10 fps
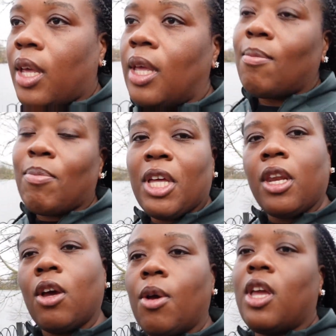in being
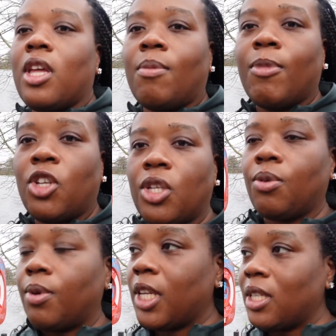an
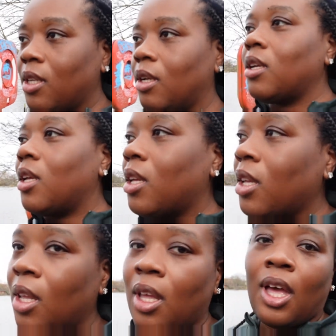emotional eater,
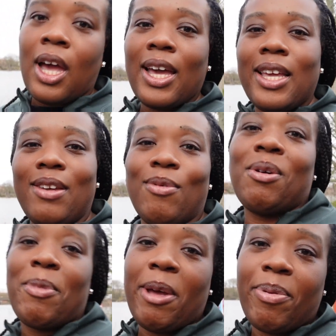I eat when
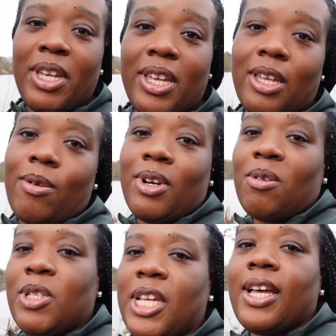I'm happy, eat when
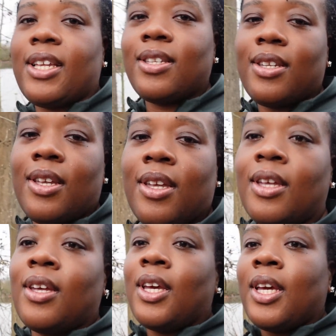I'm sad,
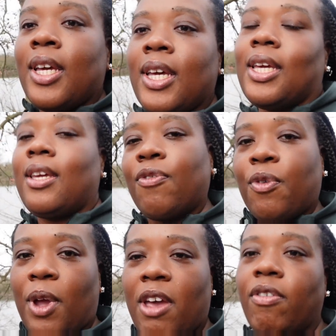eat
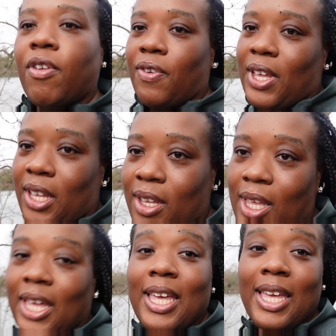through everything,
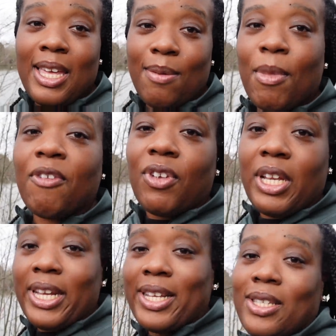eat my
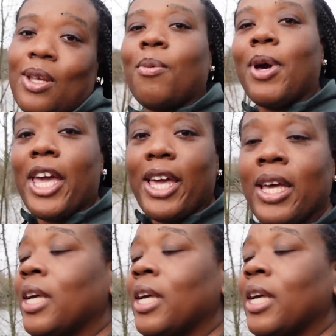feelings away.